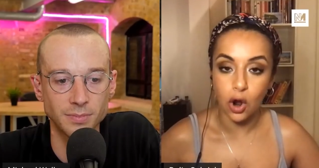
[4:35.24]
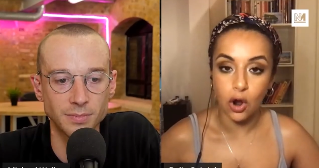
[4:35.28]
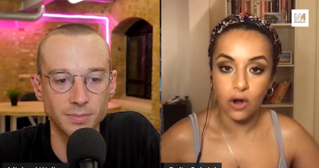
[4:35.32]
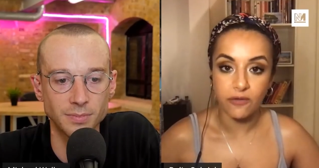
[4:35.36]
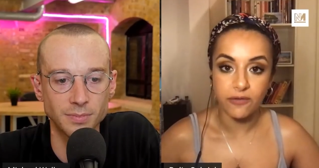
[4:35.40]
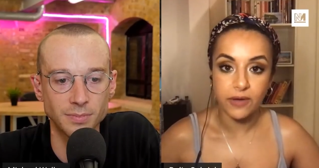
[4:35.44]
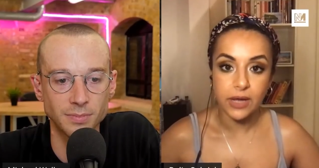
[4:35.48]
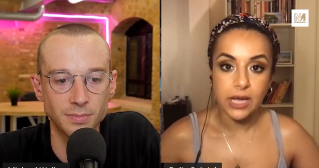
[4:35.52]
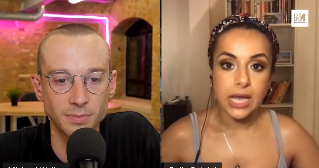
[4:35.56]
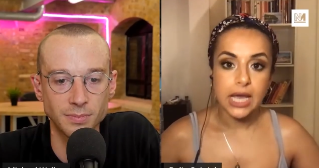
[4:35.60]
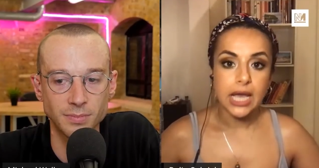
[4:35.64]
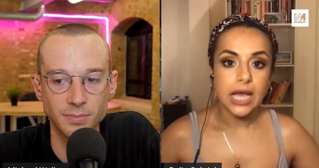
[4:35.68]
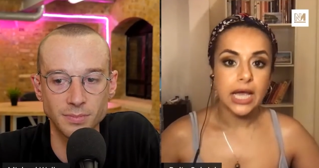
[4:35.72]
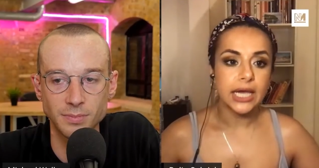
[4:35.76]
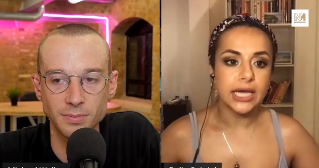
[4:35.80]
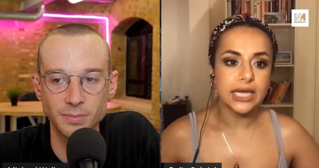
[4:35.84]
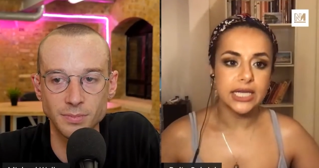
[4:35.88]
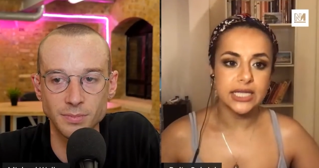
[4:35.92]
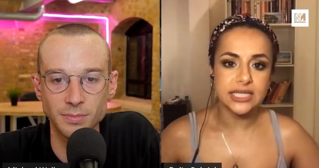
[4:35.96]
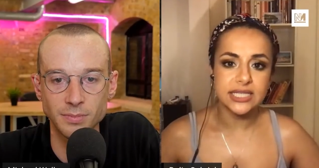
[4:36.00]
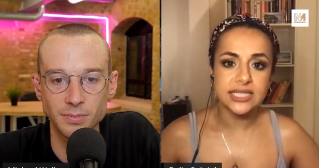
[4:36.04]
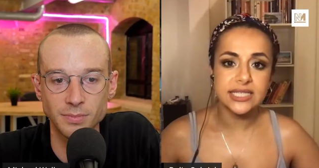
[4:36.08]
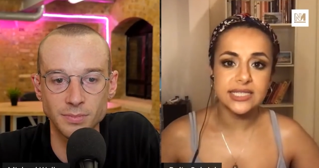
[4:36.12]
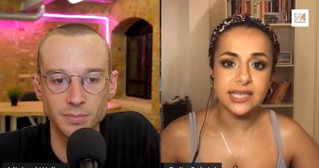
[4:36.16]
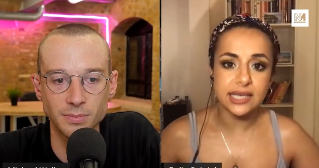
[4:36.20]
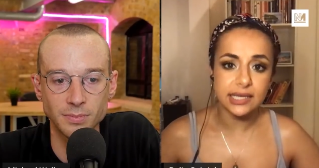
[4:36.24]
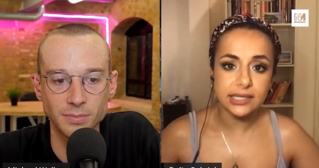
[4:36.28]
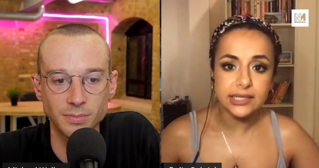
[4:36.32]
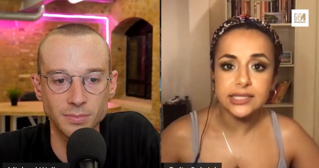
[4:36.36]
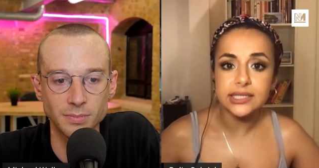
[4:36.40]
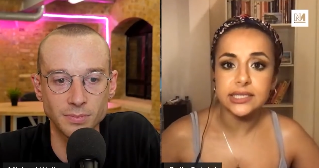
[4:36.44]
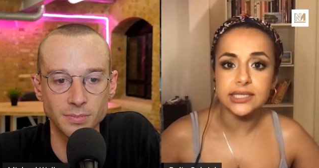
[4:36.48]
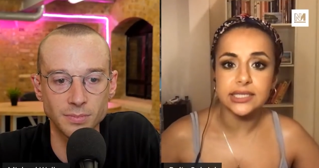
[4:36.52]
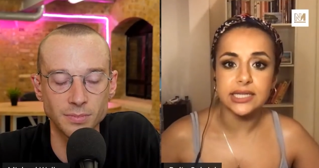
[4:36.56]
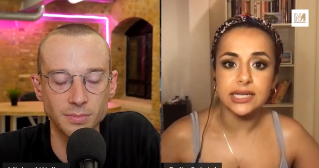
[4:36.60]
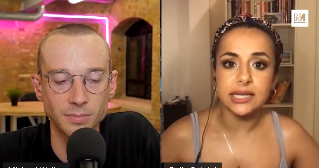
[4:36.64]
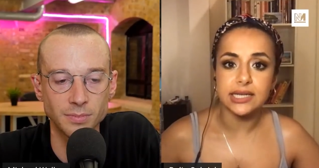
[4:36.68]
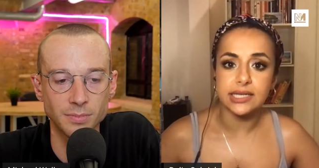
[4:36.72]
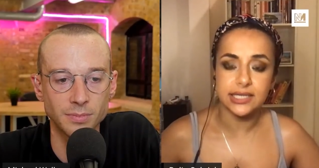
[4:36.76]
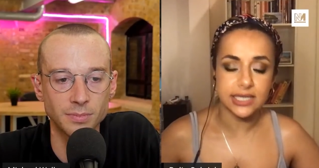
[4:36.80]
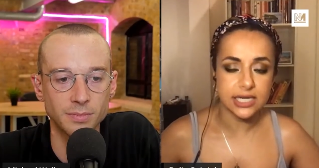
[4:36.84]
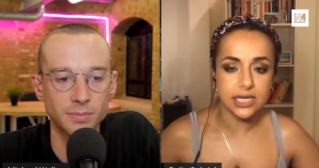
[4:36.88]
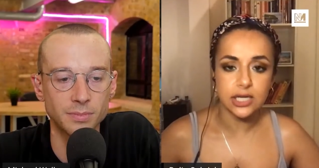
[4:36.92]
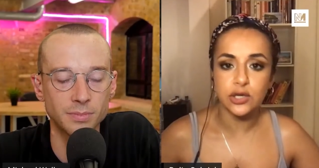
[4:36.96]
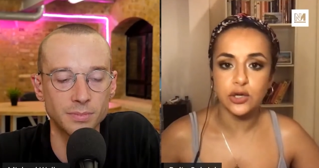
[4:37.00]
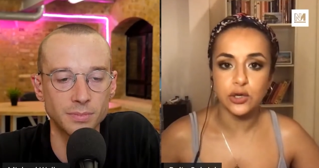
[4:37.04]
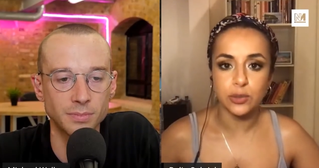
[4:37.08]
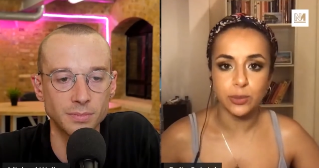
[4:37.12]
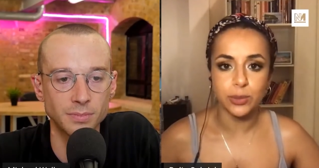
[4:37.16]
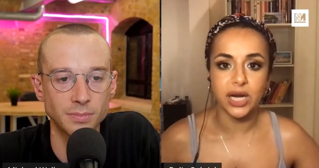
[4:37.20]
Speaker 1: of consistent
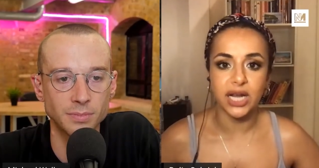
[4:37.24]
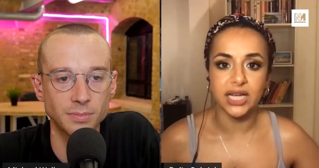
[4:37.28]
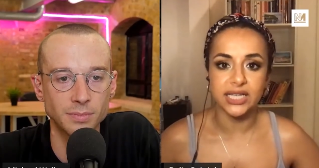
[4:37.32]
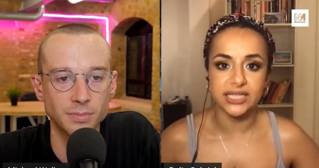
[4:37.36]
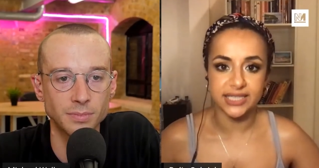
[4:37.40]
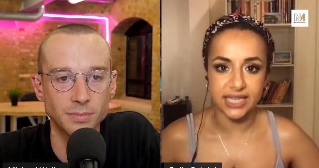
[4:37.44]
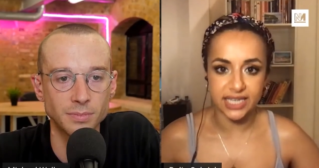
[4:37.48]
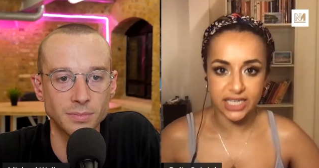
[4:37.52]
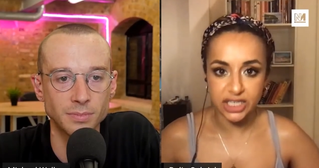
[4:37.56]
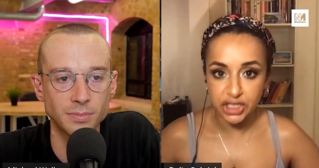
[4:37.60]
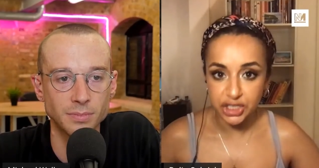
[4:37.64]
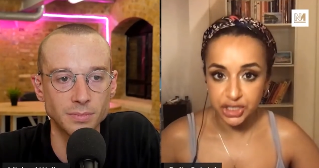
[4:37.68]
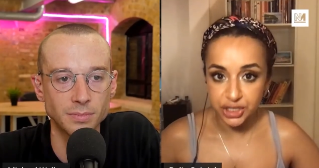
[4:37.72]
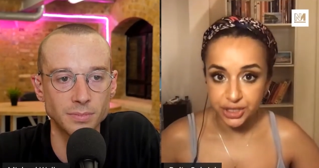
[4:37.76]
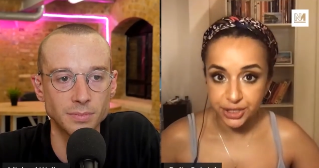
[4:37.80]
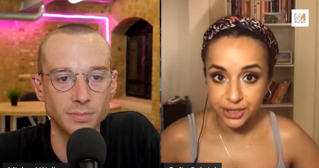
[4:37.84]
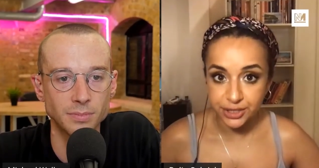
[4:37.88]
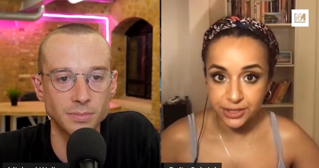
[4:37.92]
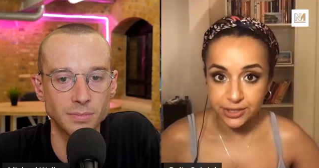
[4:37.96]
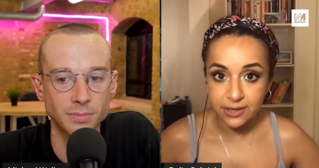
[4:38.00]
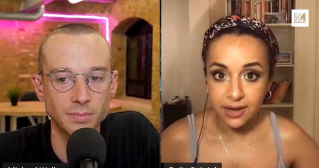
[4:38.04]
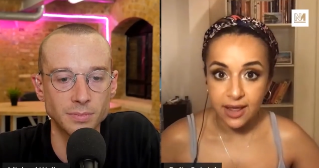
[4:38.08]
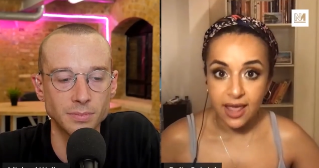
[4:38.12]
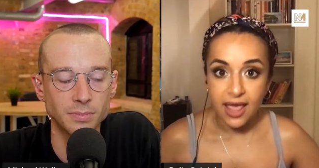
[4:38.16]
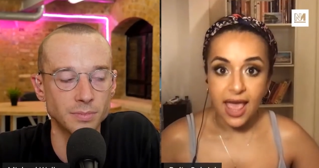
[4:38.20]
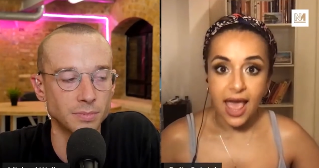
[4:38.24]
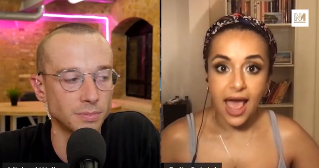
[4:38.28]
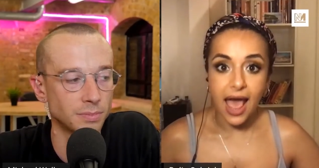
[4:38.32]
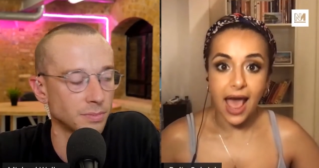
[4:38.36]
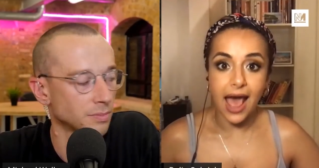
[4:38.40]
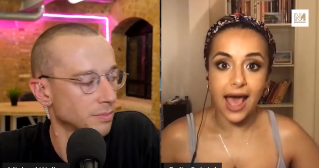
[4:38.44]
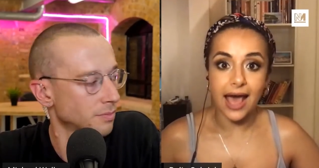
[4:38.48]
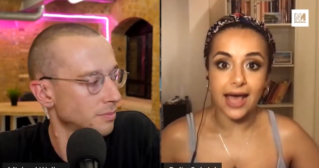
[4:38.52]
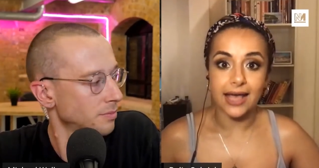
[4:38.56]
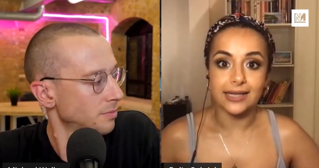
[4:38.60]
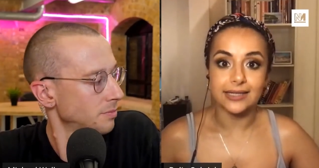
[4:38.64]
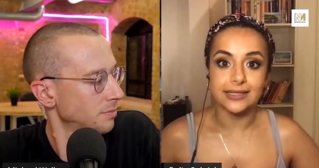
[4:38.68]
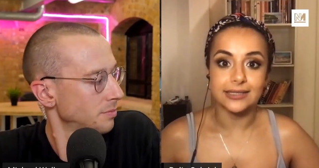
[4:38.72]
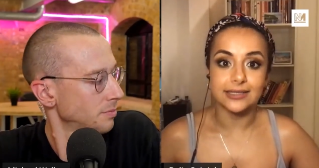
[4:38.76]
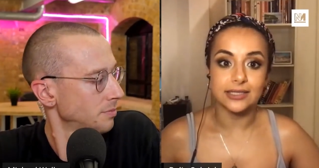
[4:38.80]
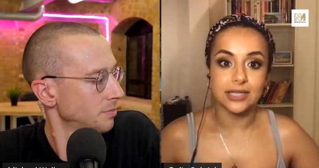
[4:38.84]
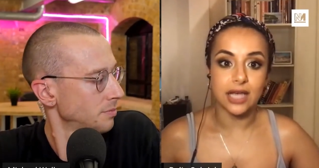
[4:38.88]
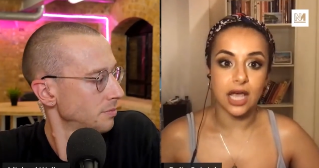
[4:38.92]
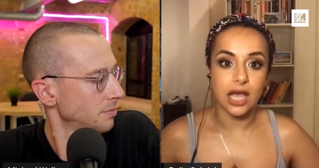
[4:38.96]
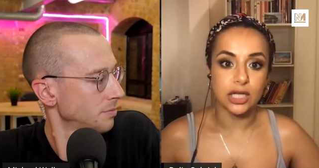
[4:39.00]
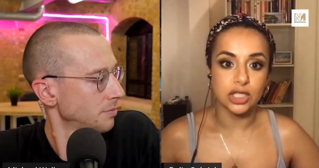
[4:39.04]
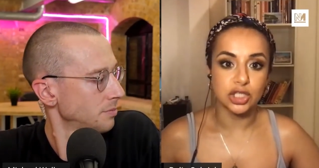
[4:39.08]
dehumanization and uh,